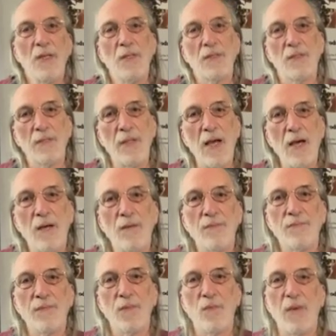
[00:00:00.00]
So
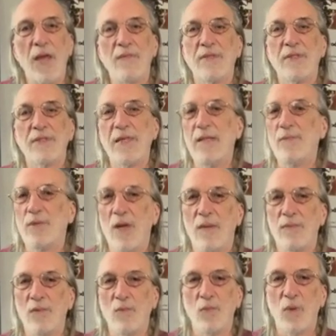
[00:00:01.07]
now, we have the same
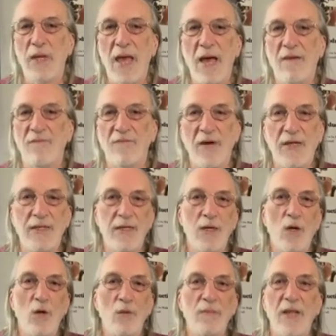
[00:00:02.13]
problem we had finding
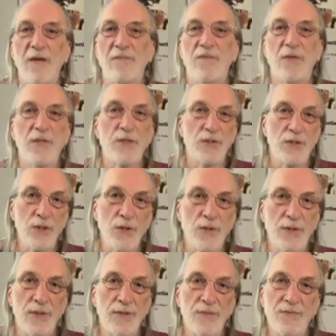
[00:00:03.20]
a homeland for the
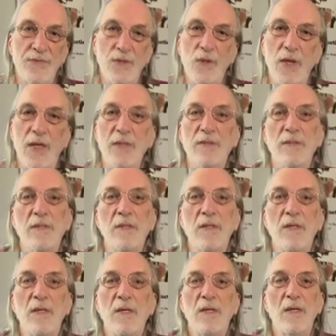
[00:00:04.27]
Jews in the 40s.
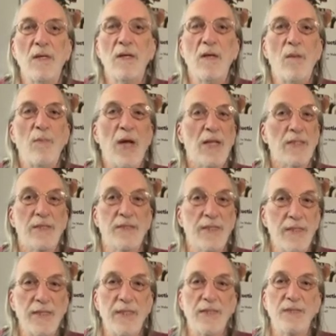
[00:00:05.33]

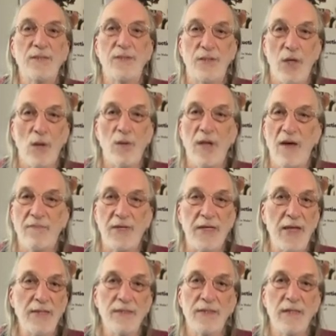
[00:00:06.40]
Palestinians don't have a
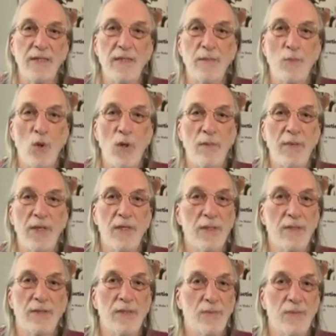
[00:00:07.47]
nation anymore
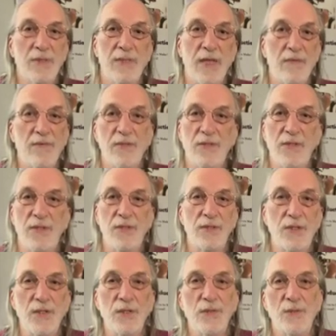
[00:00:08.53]
because it was given to the
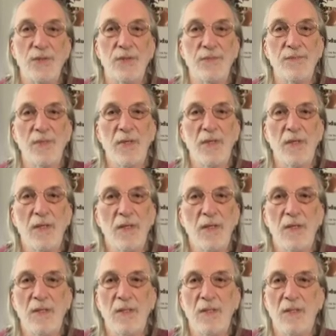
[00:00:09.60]
Jews.
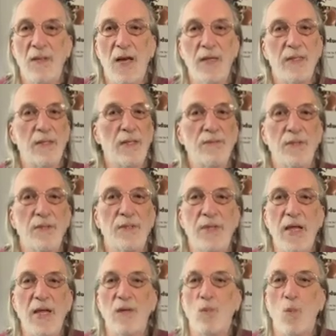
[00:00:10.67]
I can
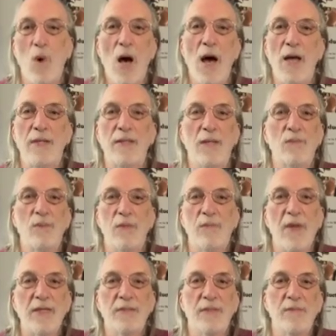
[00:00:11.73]
understand why that would
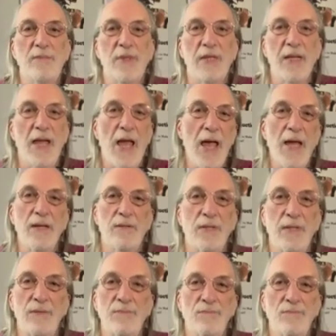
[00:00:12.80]
make somebody angry.